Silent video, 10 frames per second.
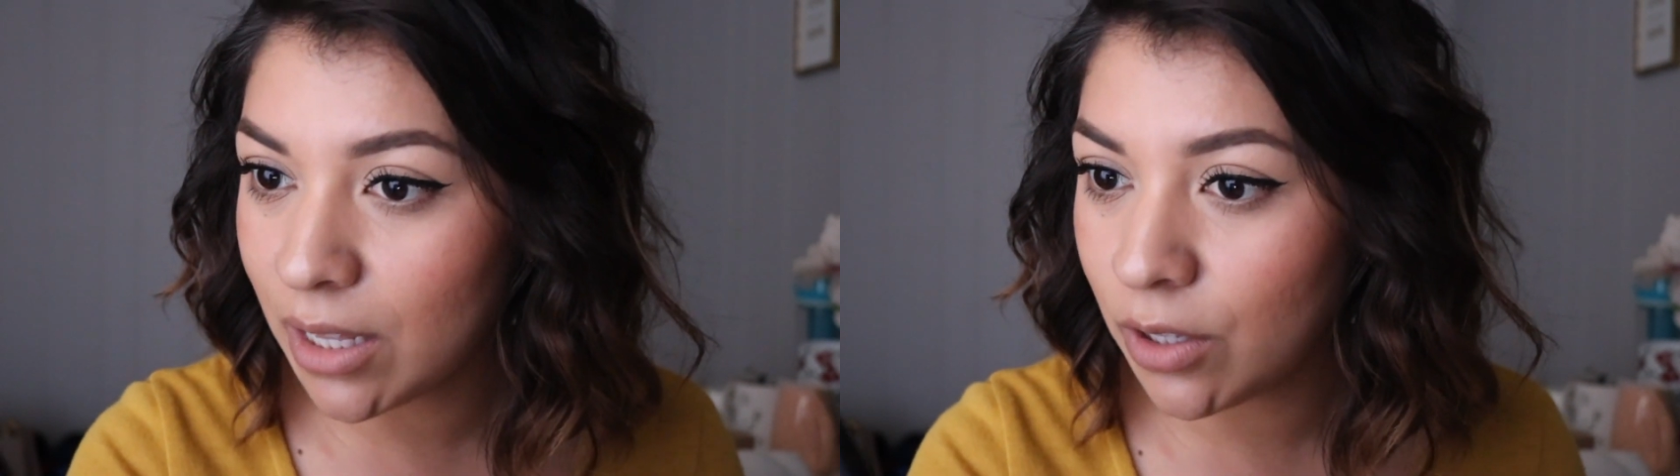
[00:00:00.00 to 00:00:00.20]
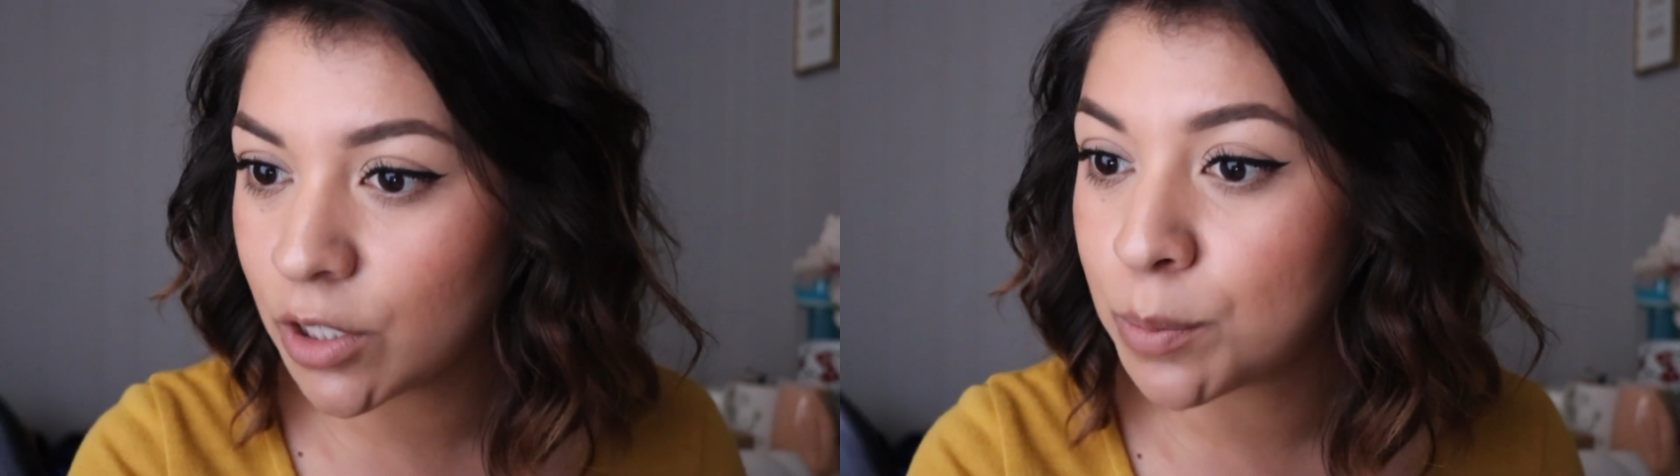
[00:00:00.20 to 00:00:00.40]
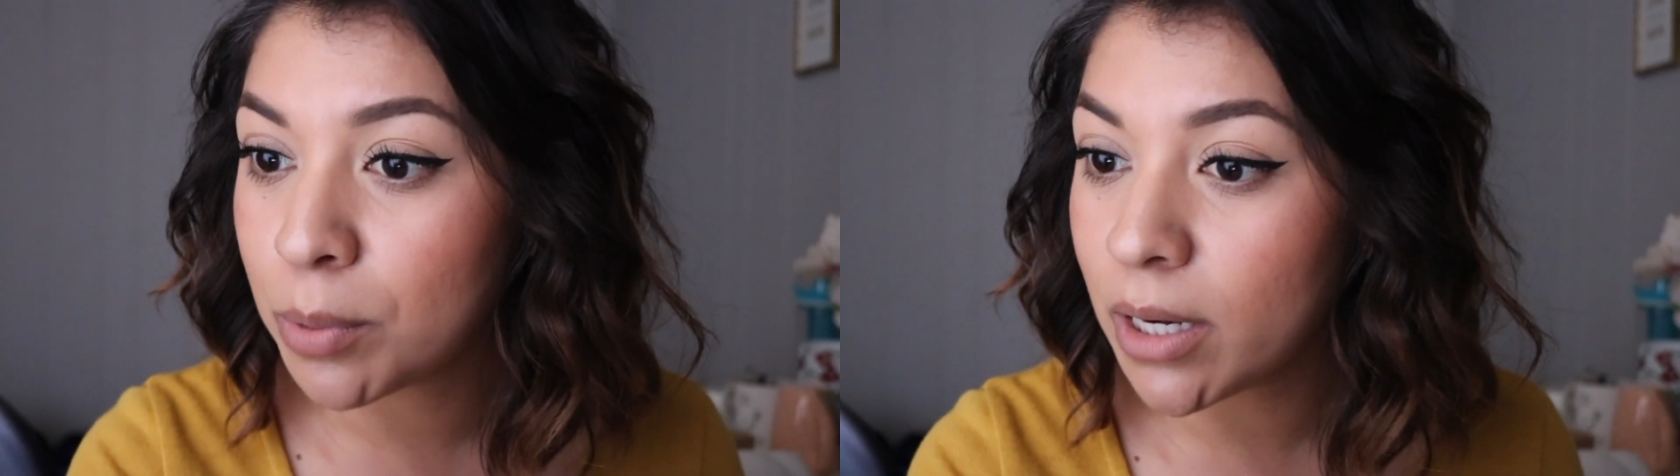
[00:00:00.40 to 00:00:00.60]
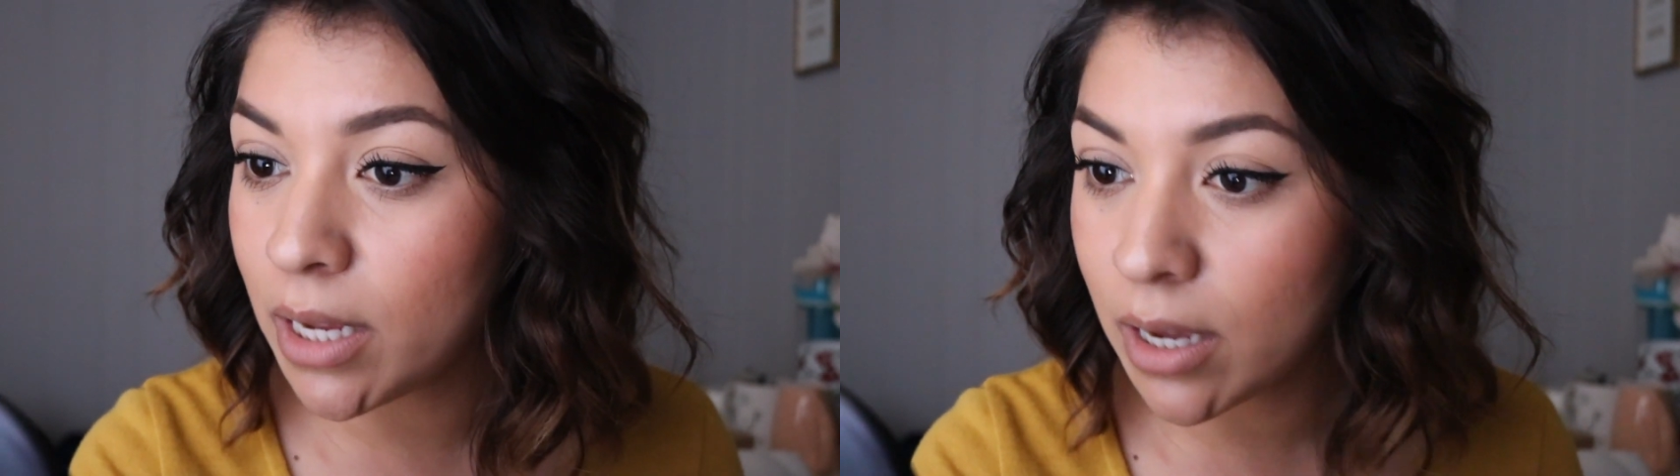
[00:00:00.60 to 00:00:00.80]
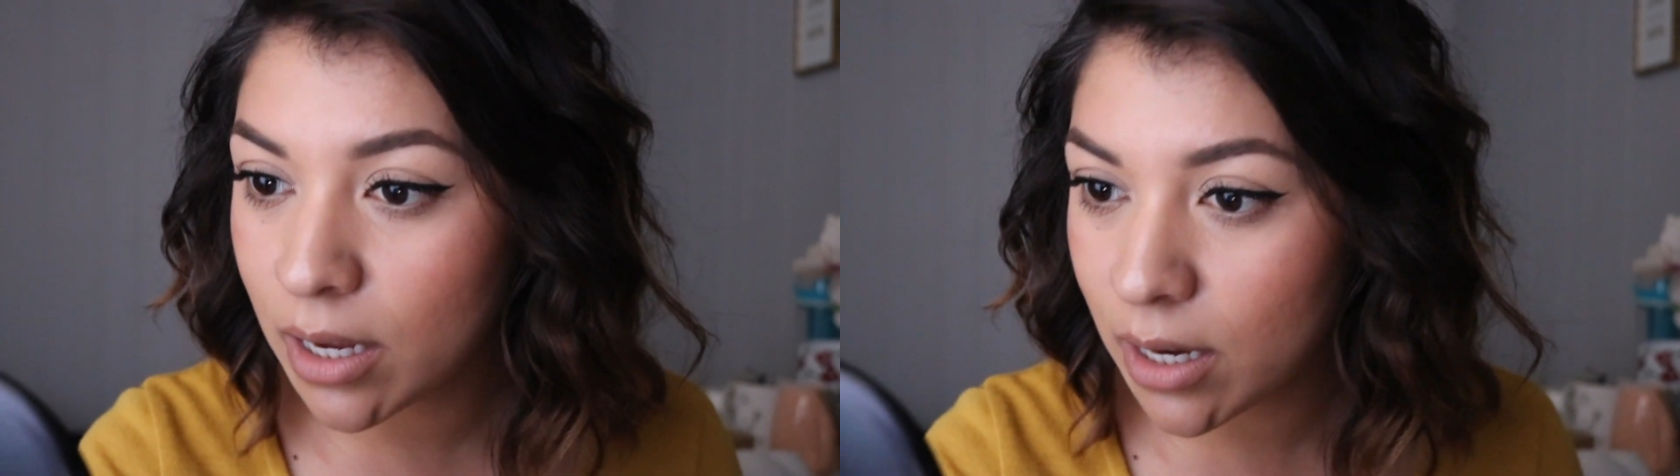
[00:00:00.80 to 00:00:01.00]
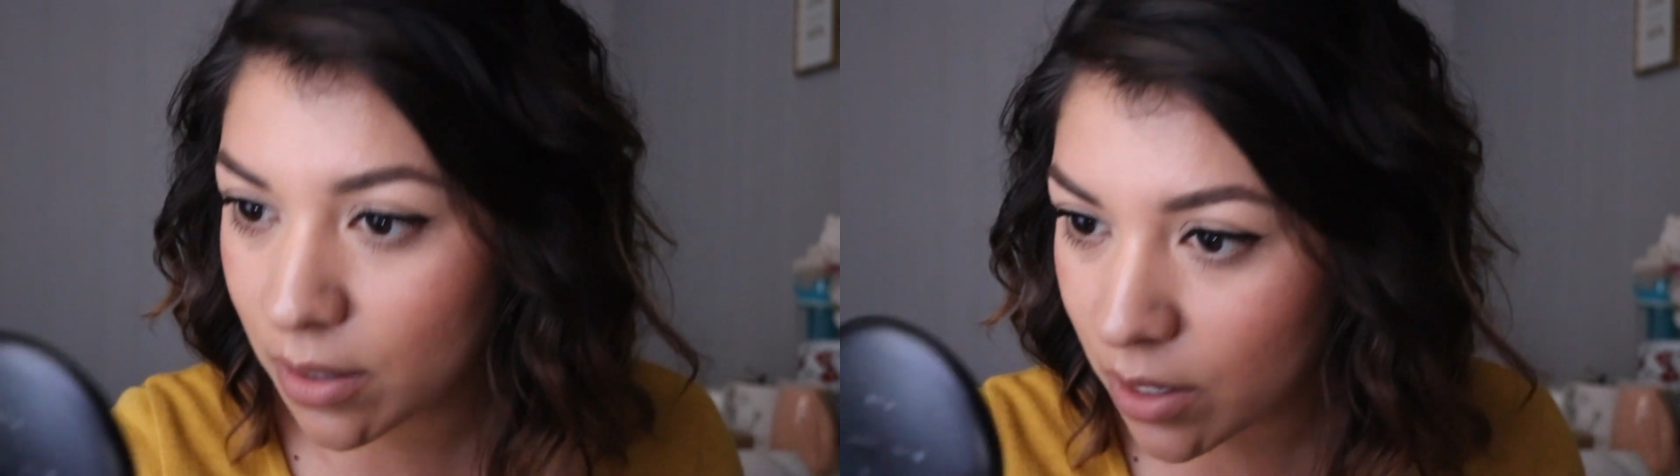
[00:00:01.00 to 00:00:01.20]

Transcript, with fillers: it looks pretty good.